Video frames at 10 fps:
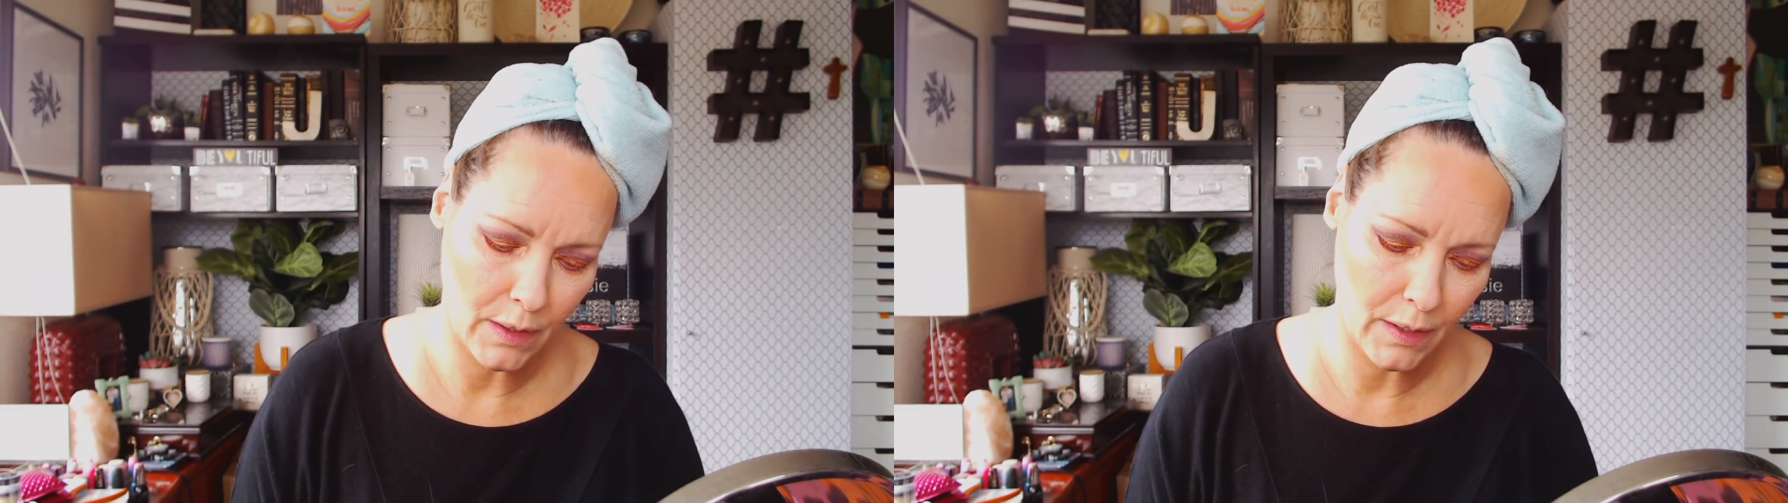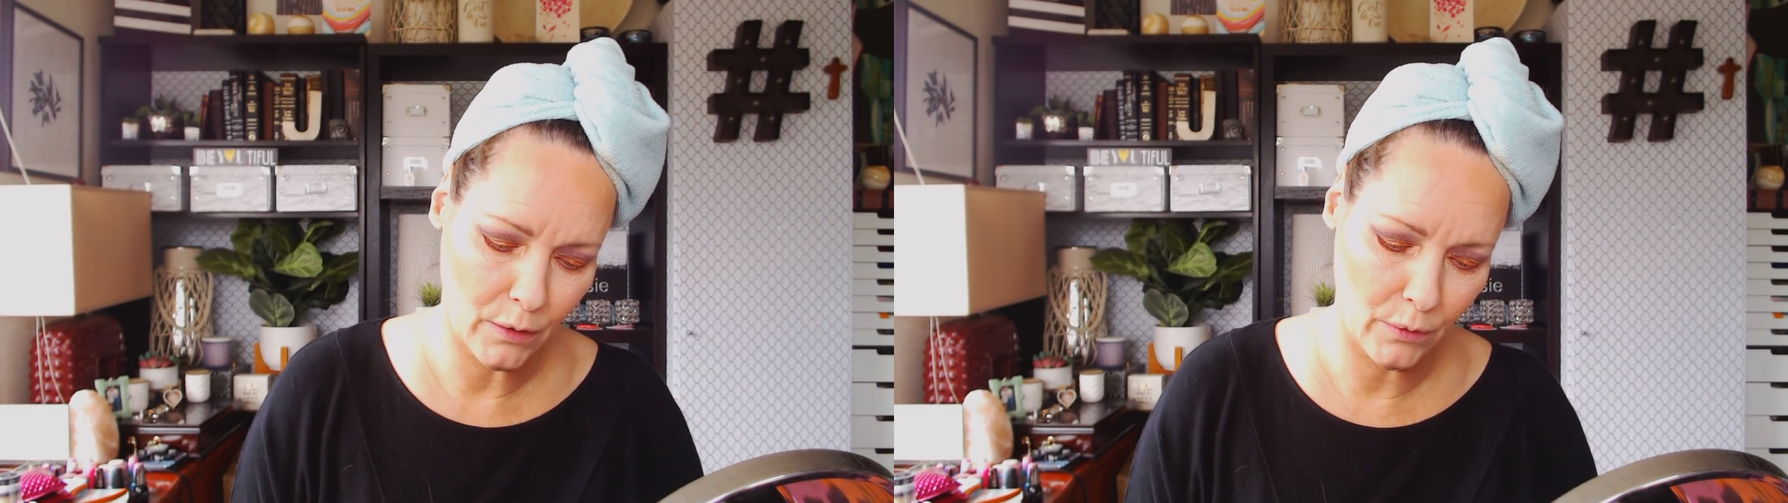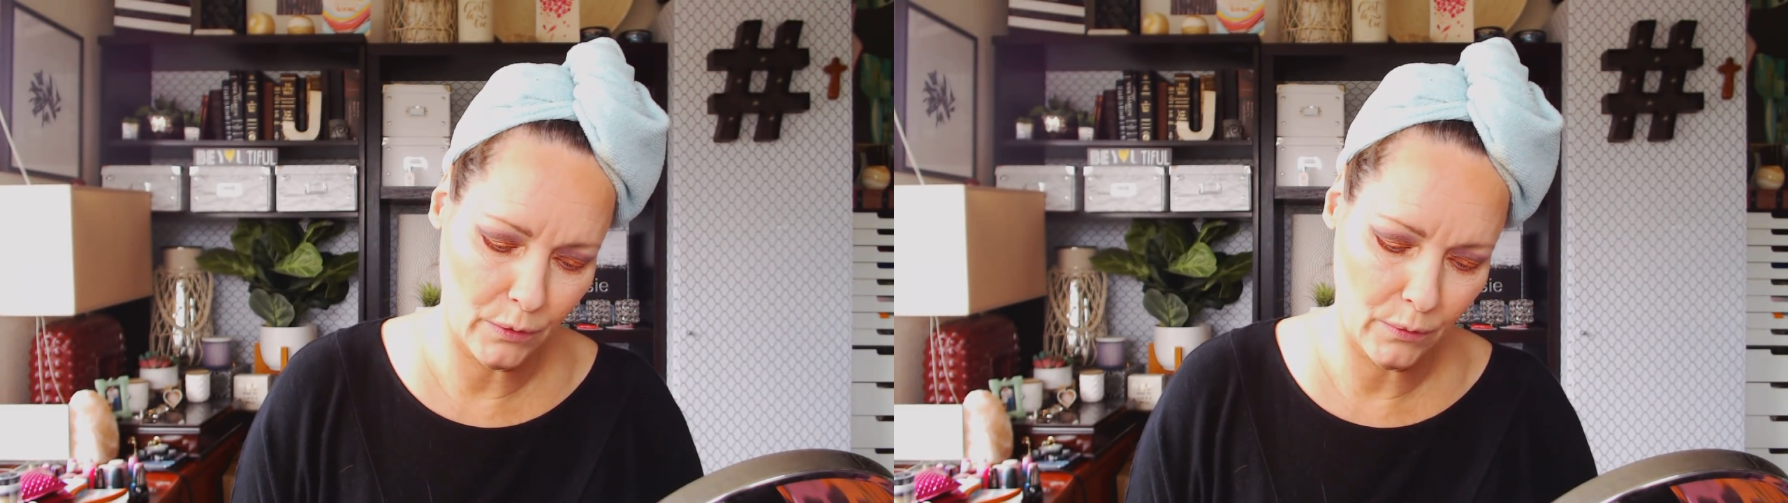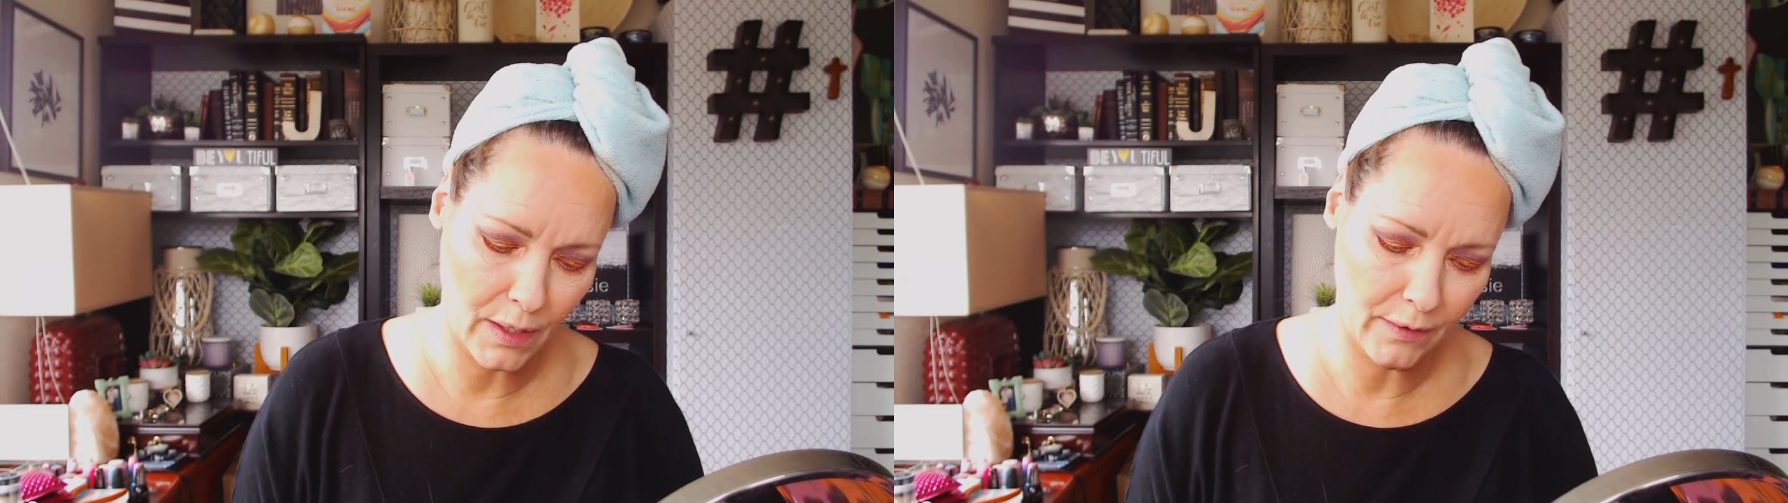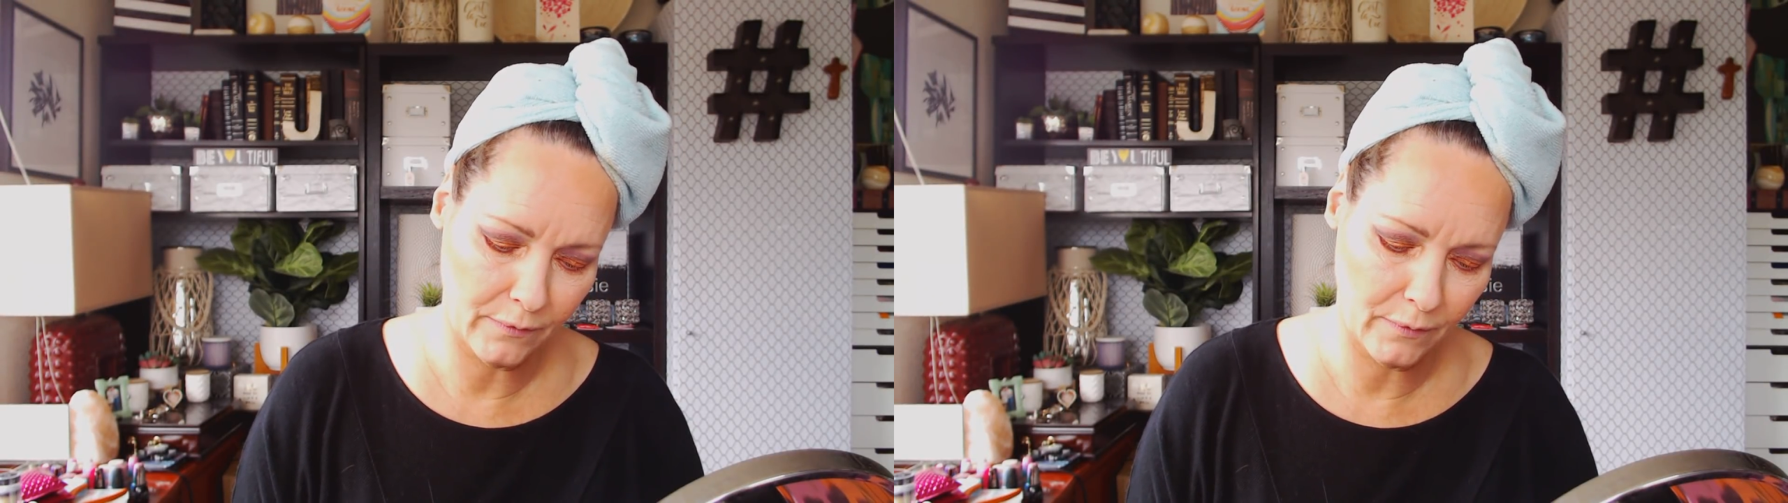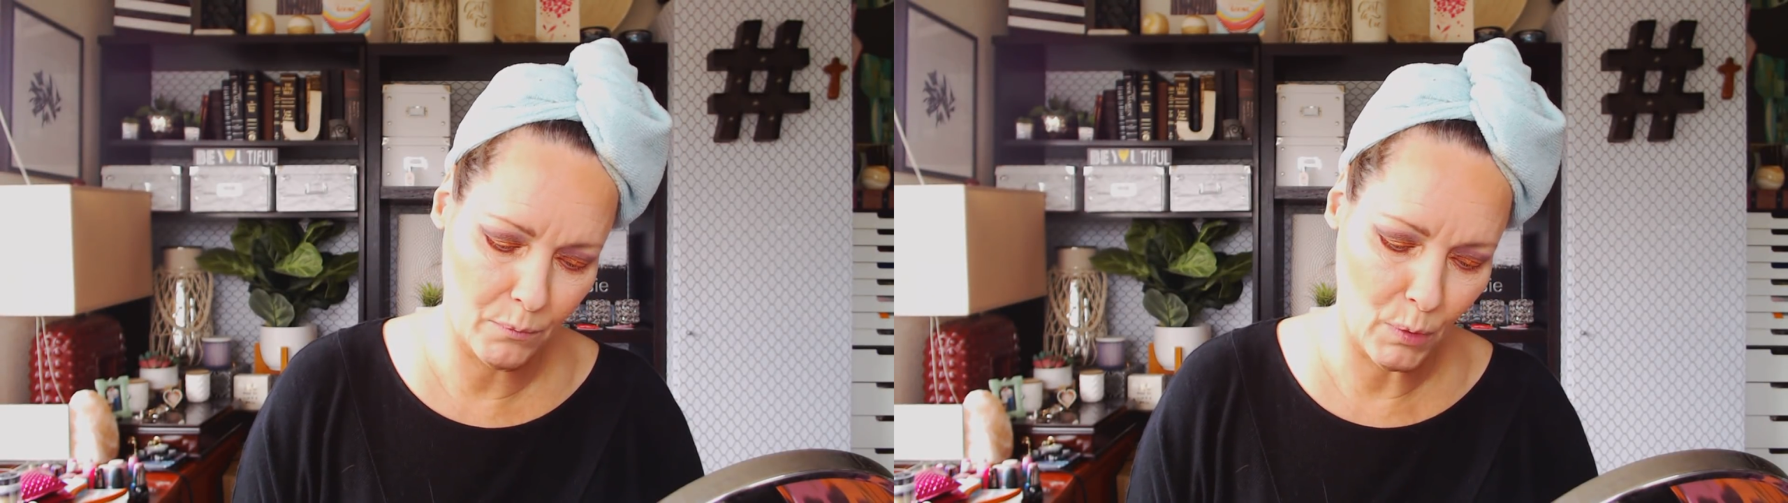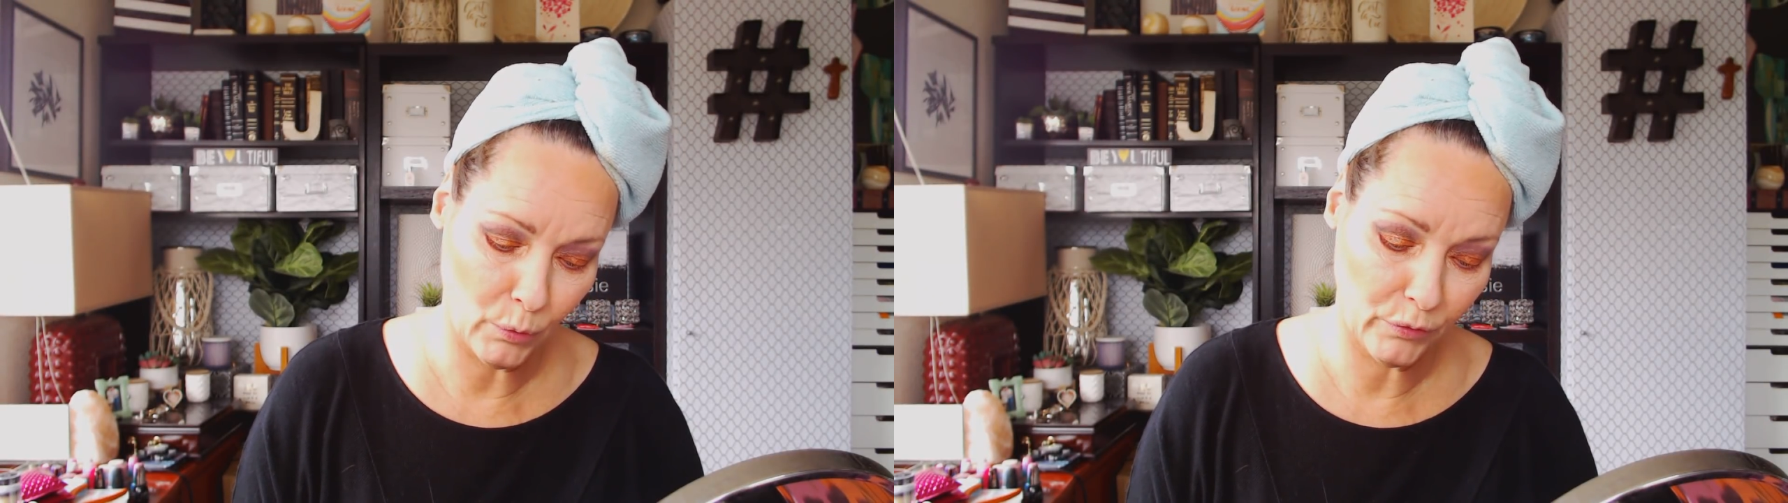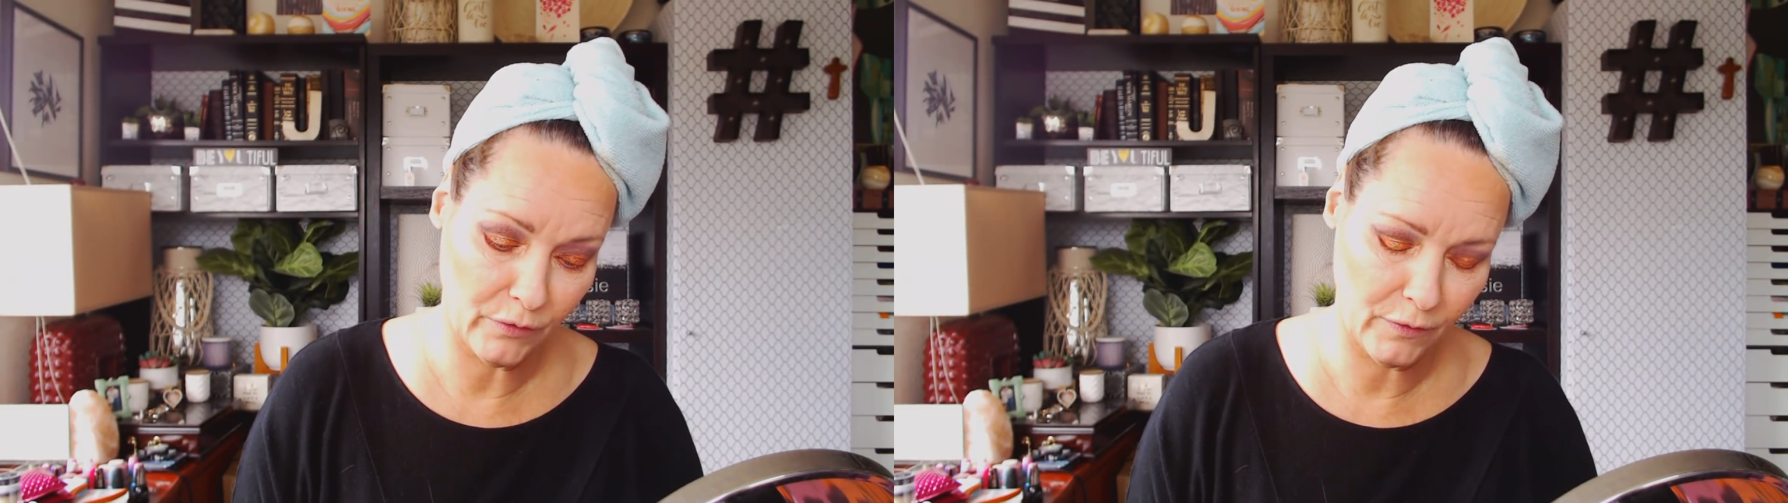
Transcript: I know you guys, most